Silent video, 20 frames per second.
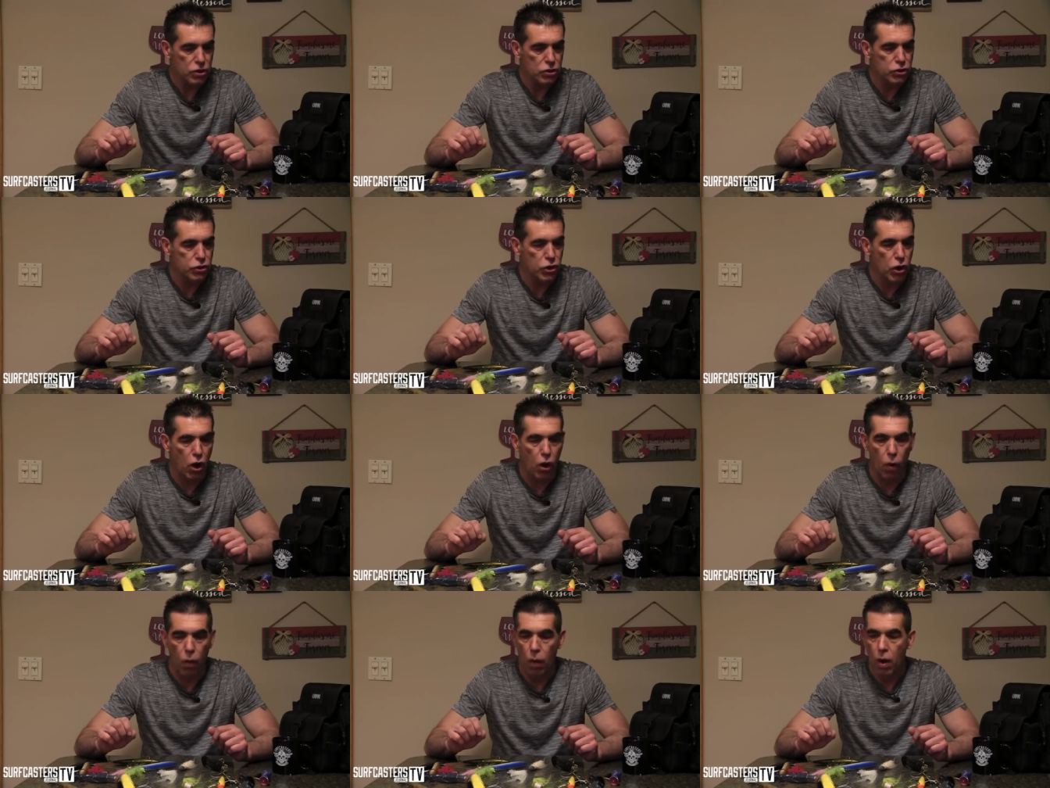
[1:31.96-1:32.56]

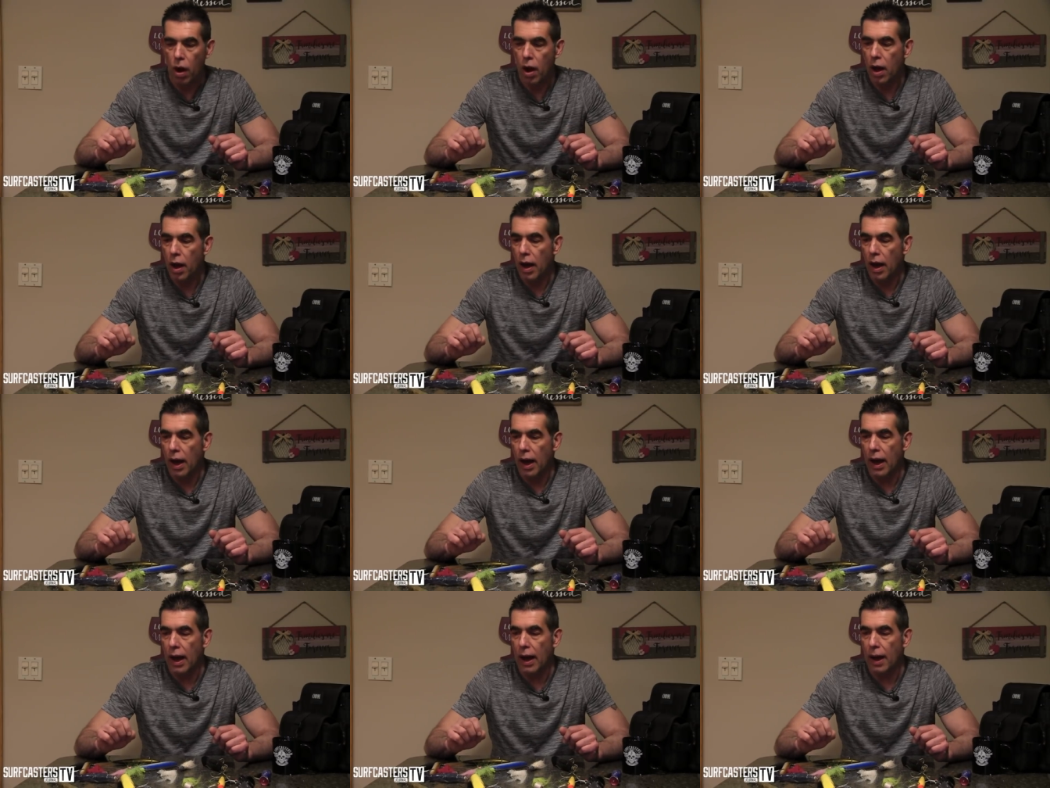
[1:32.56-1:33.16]
so
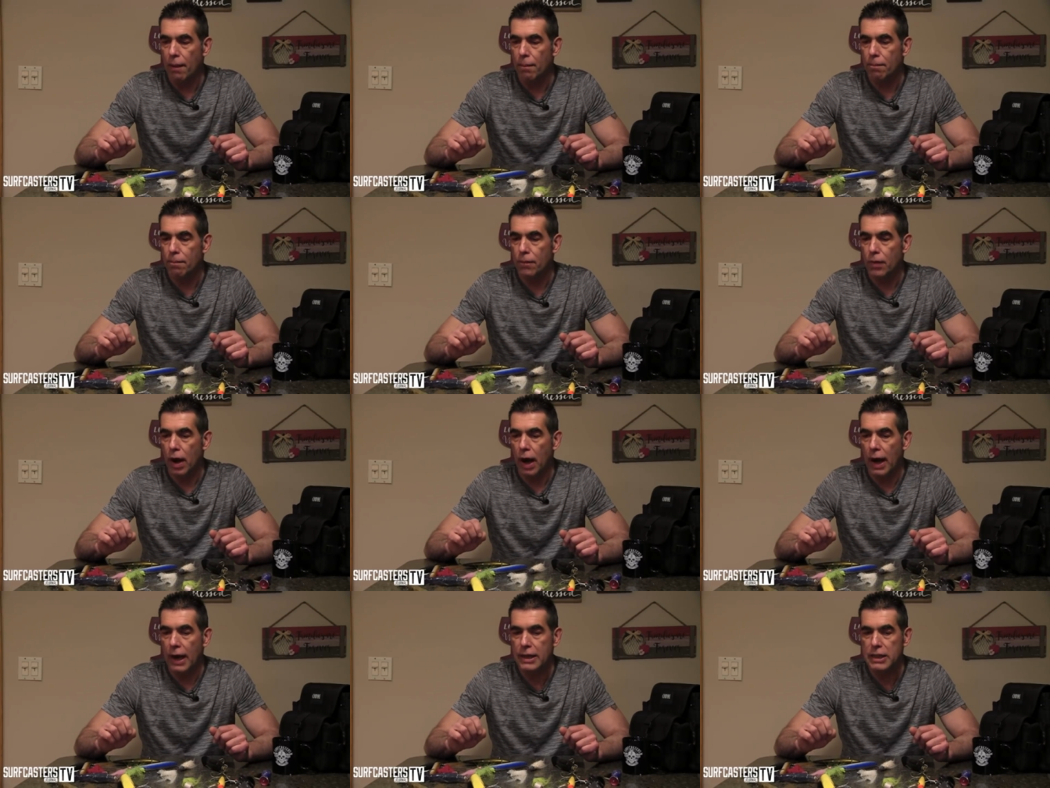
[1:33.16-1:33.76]
um,
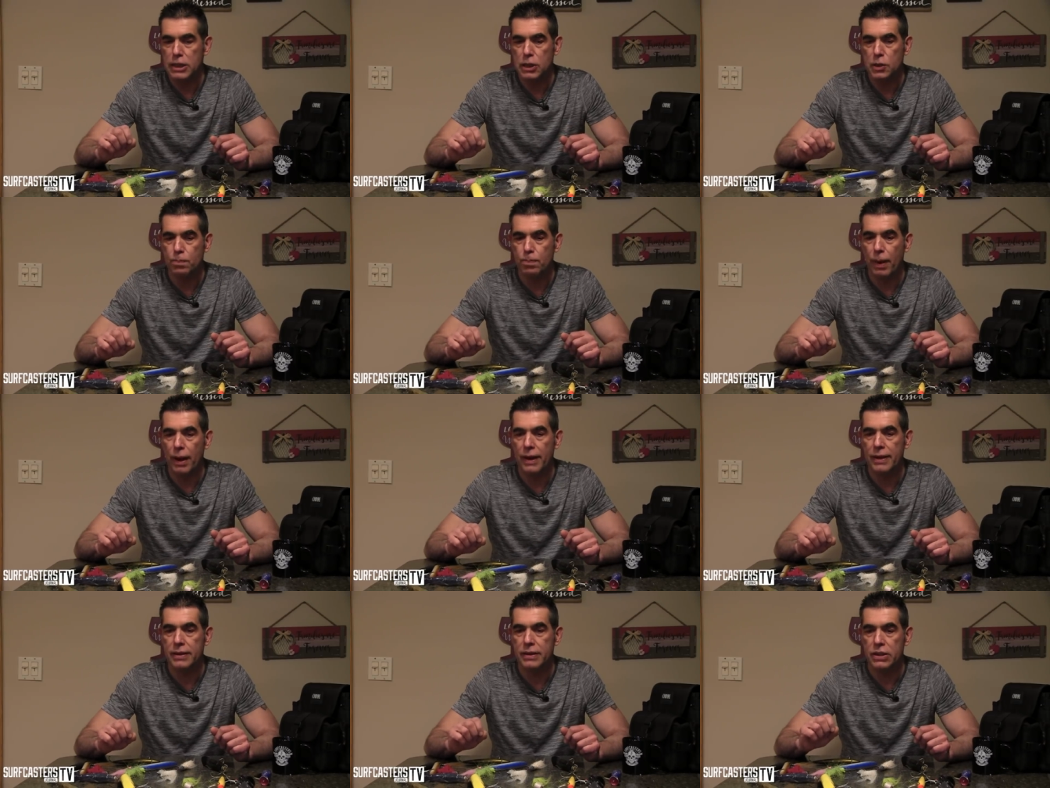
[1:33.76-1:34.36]
I
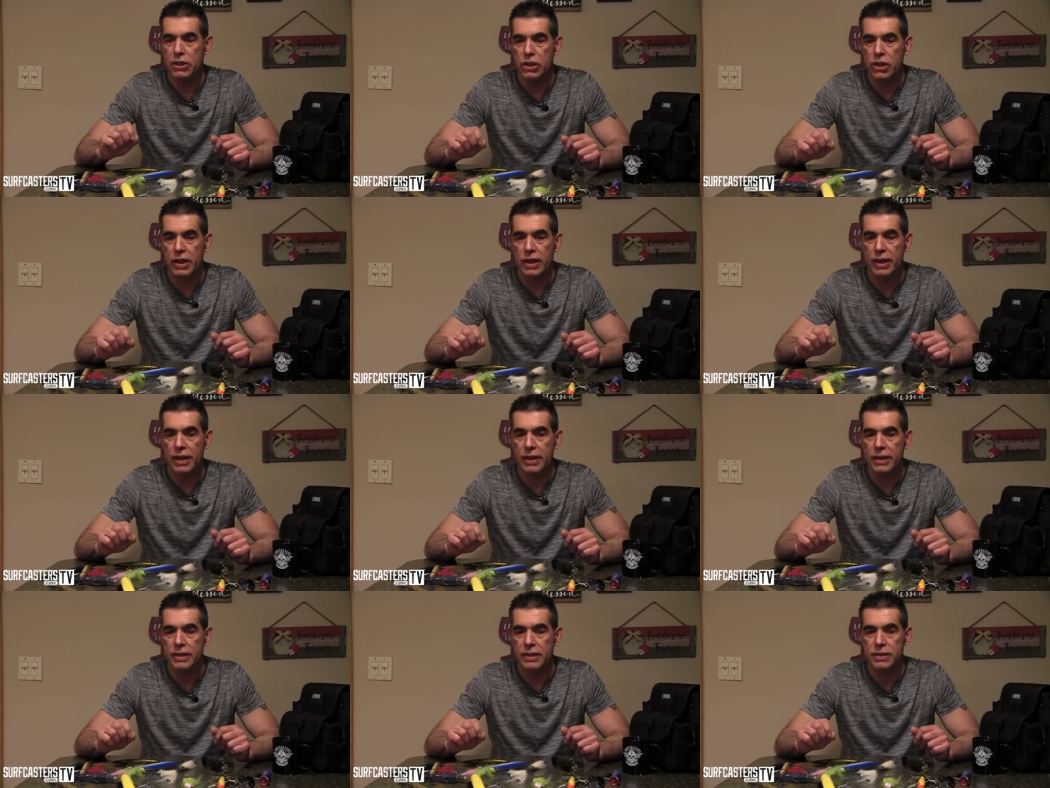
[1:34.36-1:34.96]
spent
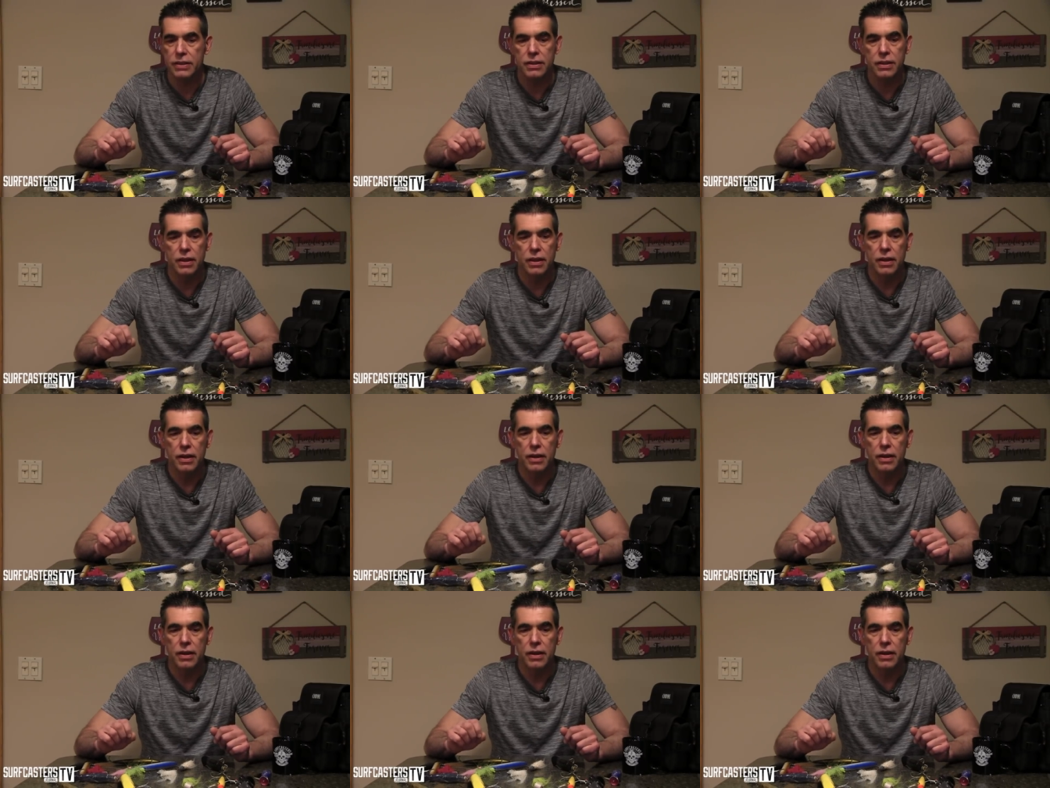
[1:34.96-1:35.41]
years